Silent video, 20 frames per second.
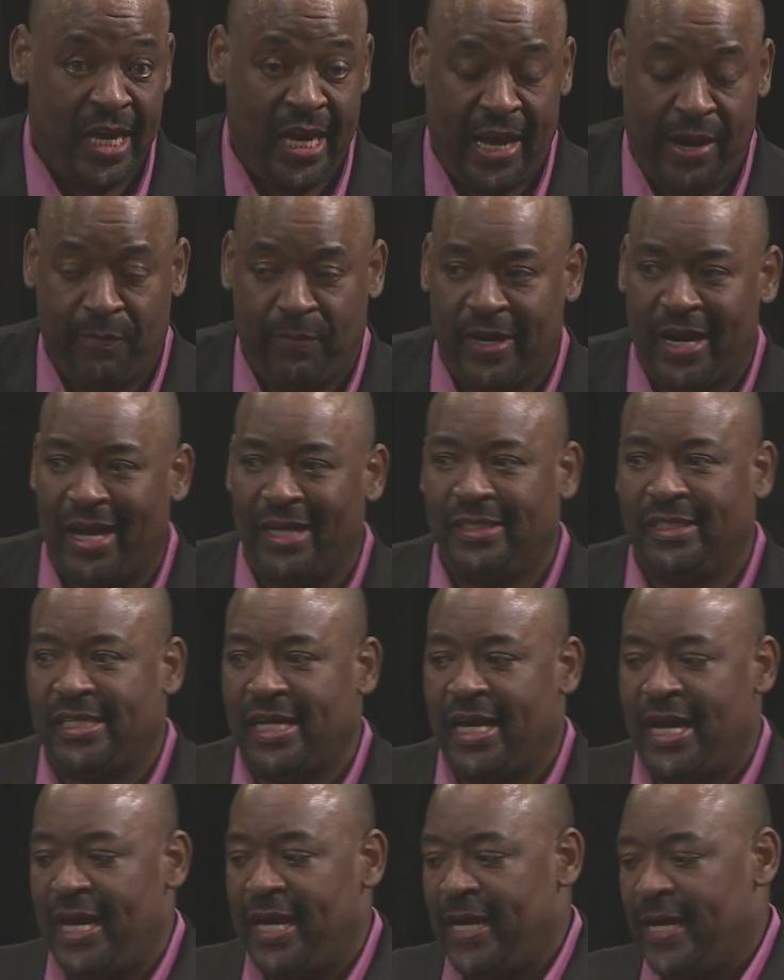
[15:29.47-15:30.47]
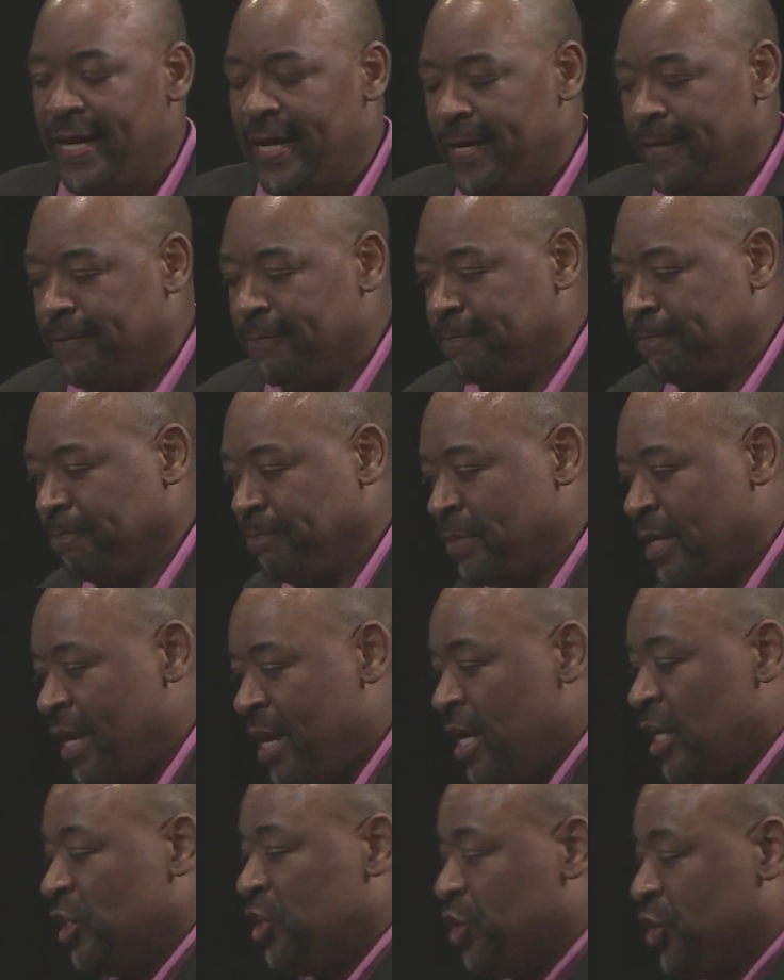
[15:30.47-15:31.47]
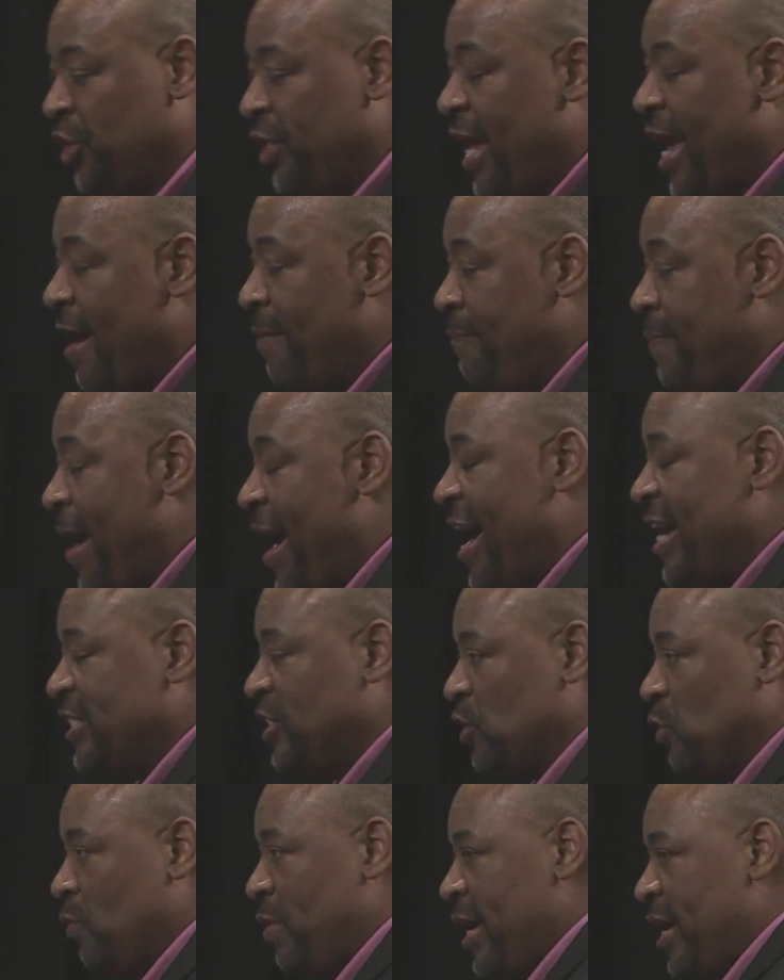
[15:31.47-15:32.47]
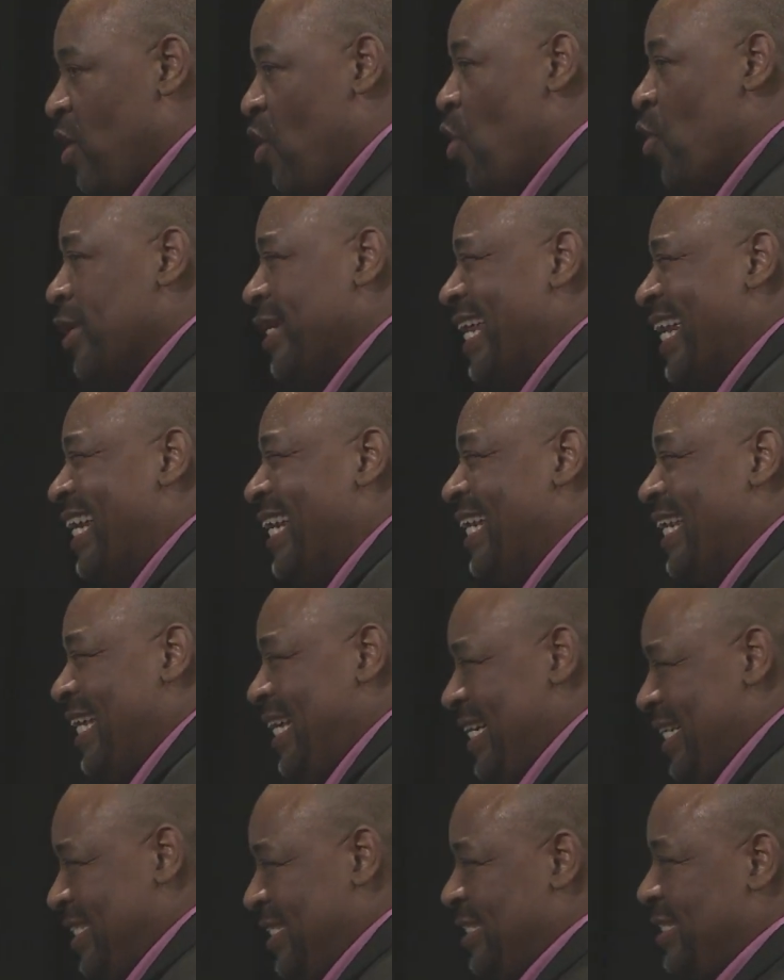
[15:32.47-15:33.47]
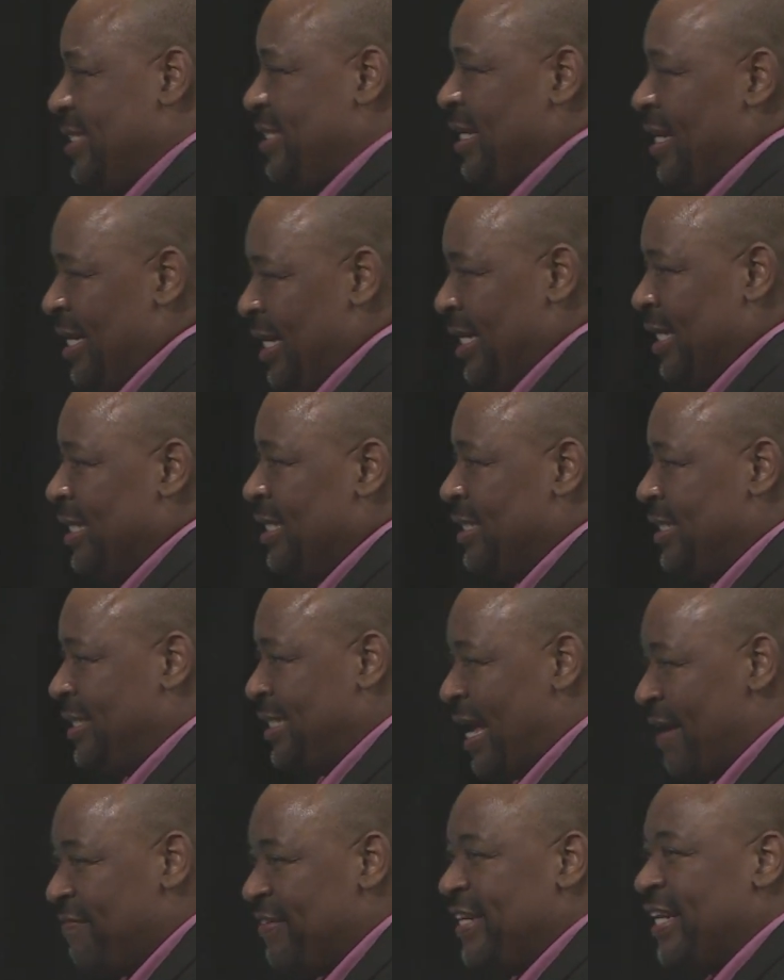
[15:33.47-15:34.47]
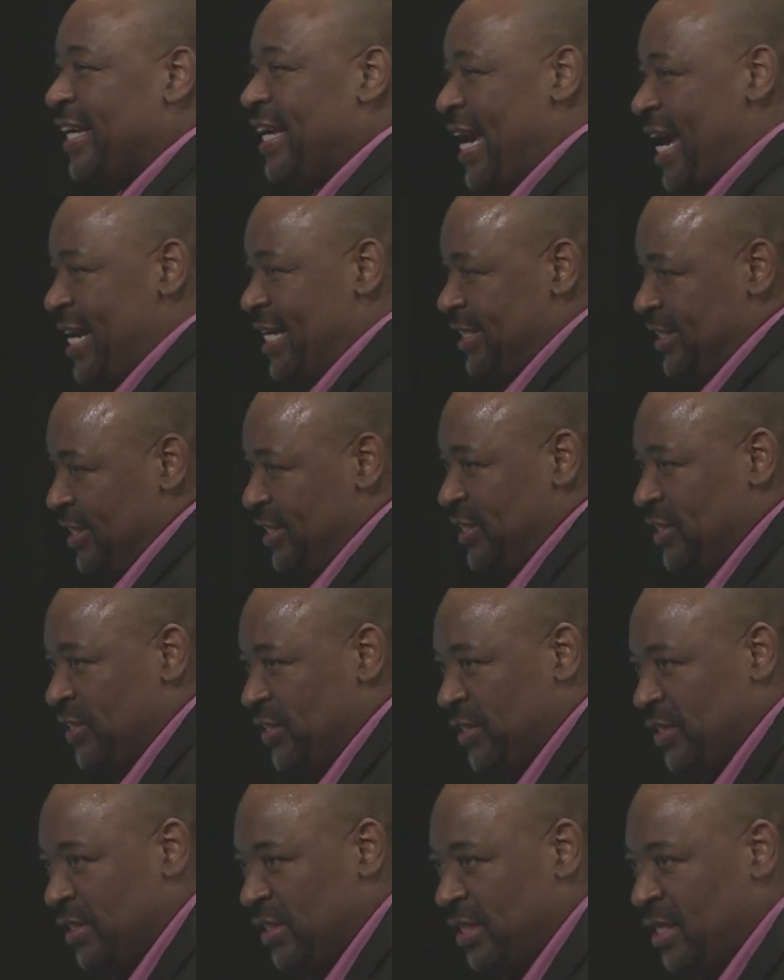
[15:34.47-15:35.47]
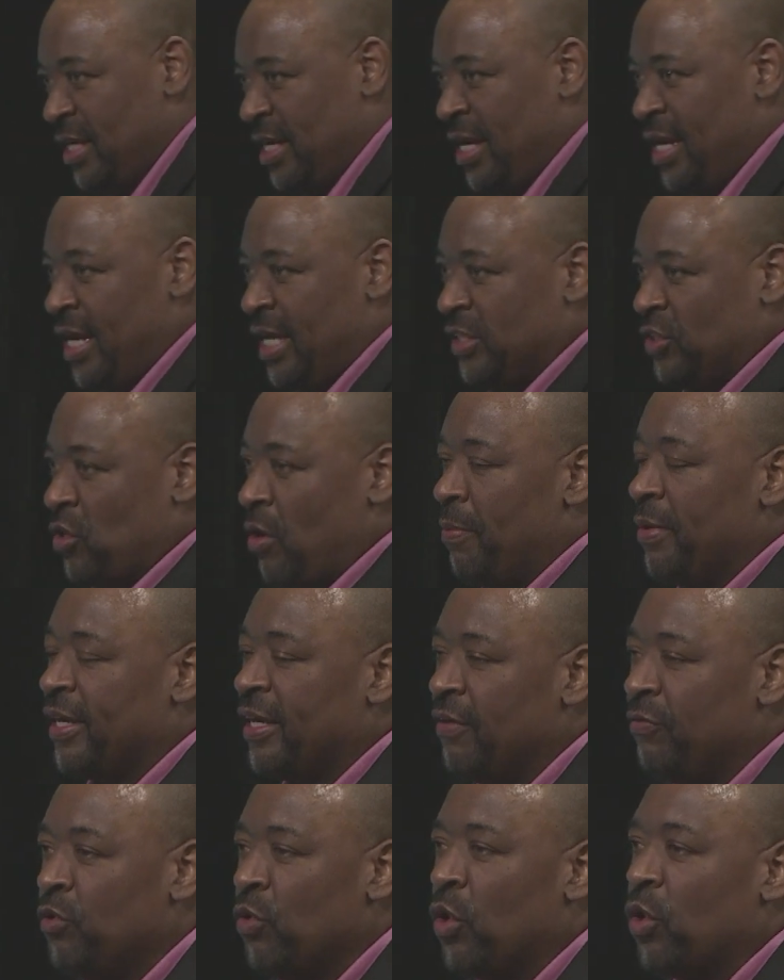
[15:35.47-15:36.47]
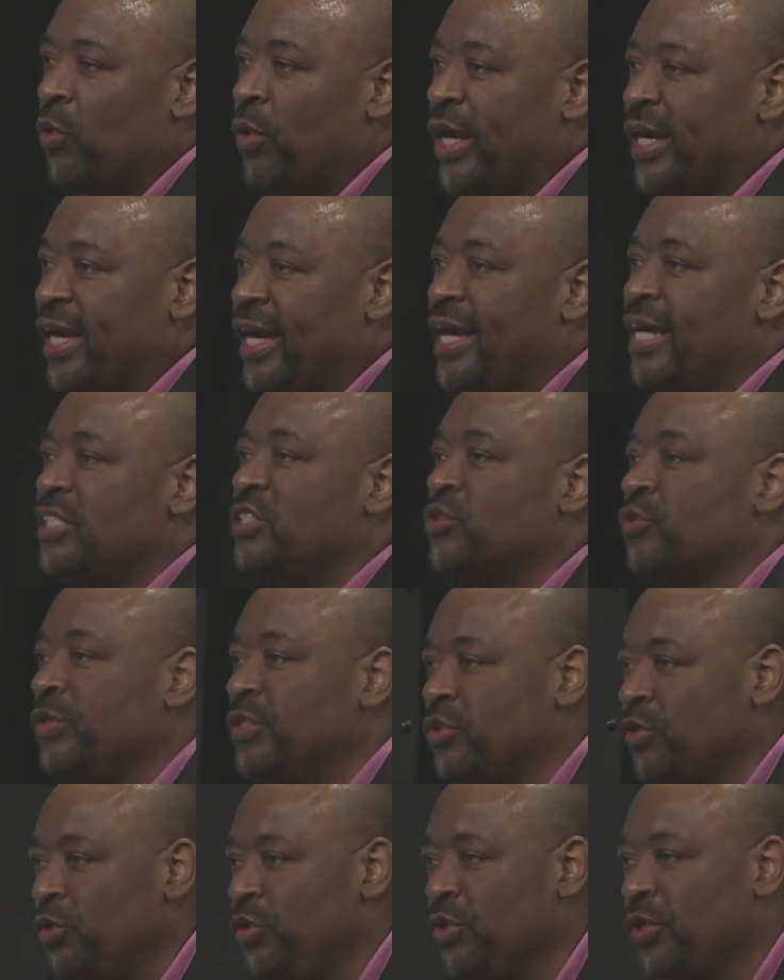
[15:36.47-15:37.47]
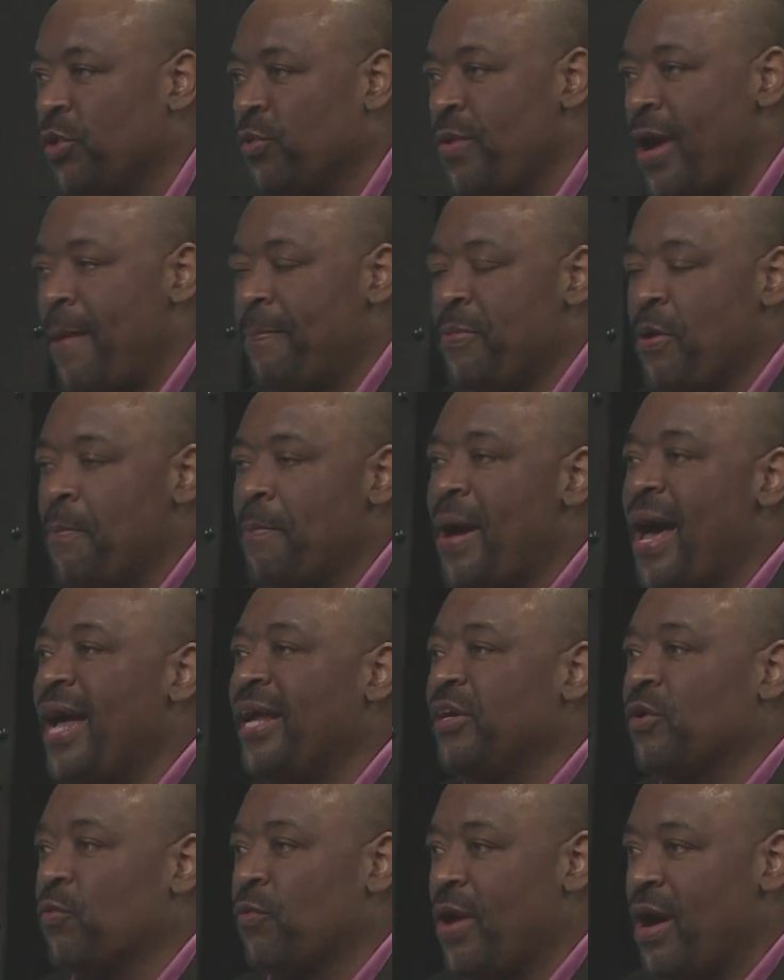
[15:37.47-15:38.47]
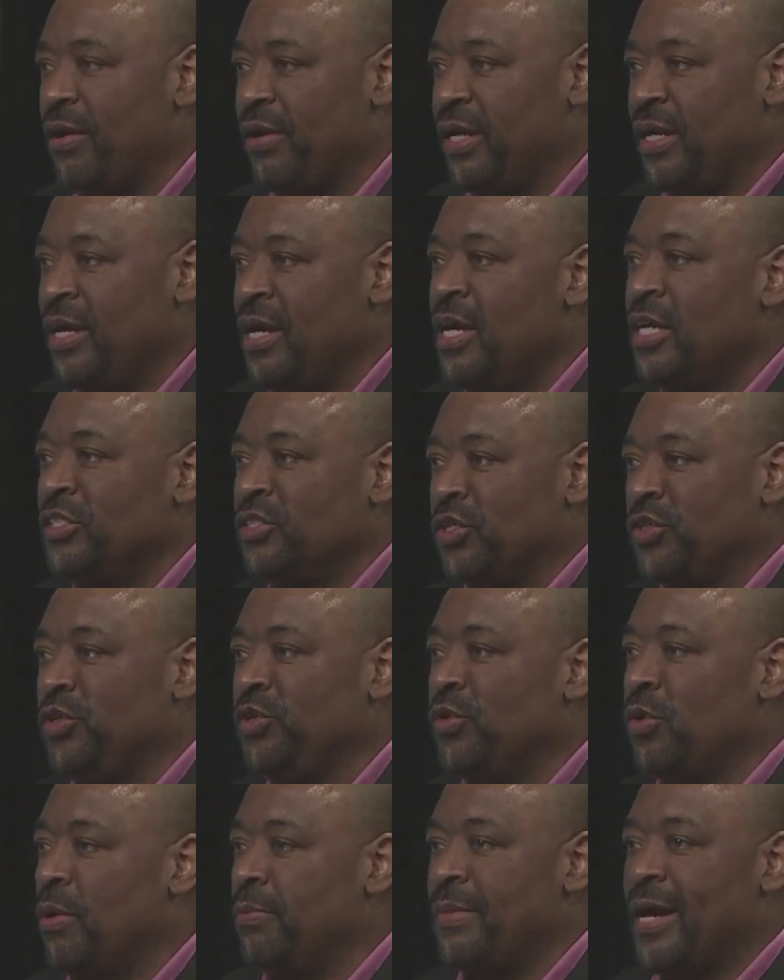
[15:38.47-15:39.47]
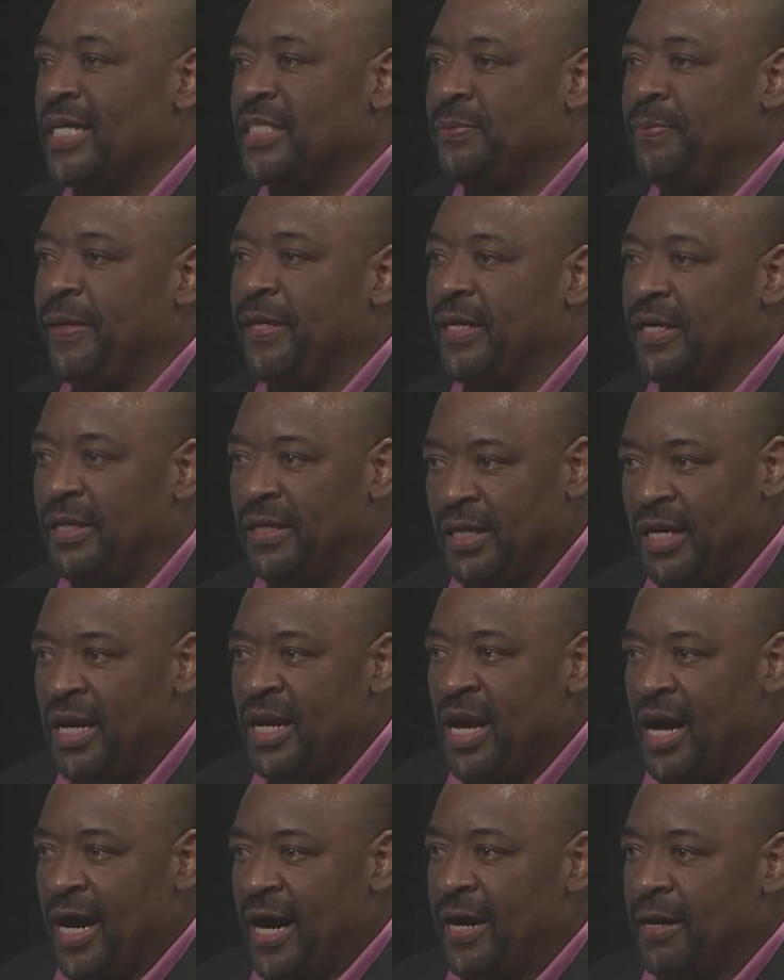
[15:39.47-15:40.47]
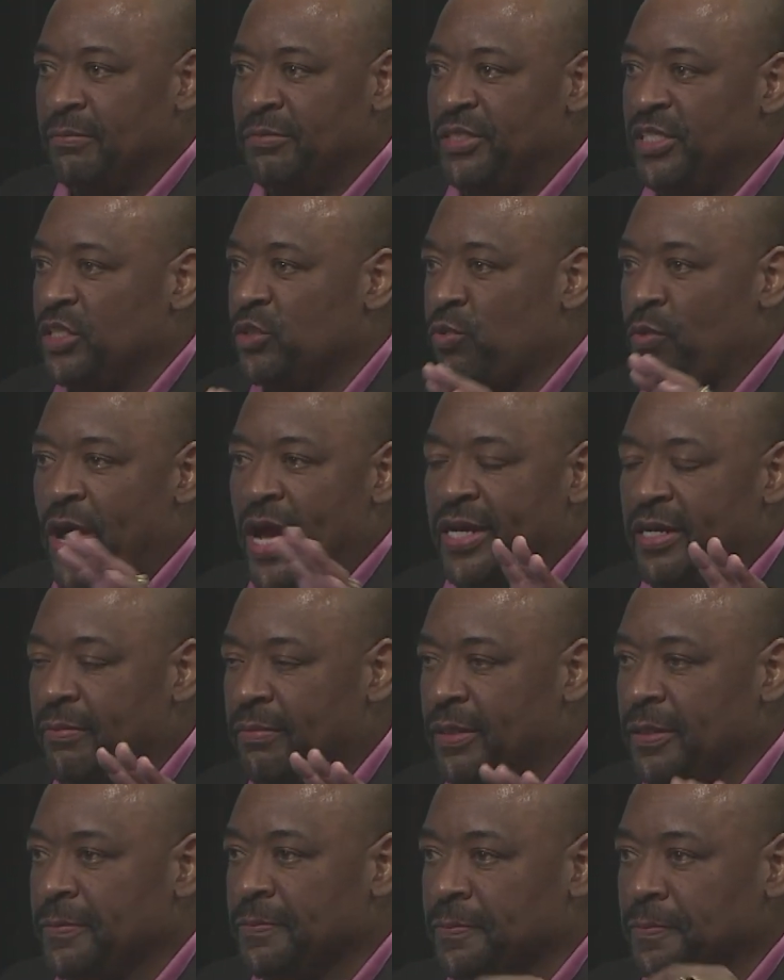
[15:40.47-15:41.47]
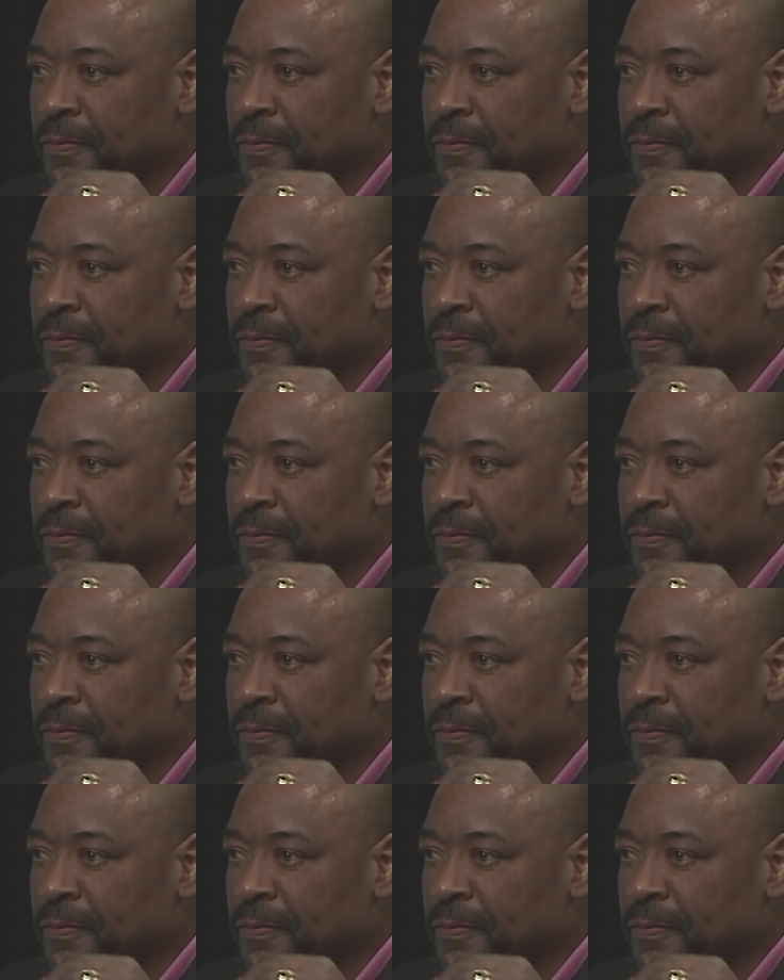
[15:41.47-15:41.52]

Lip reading: And when I say should have passed away on at least 7 occasions, so I'm going to give you a quick history so you can wrap your mind around it so you know I'm not speaking just randomly.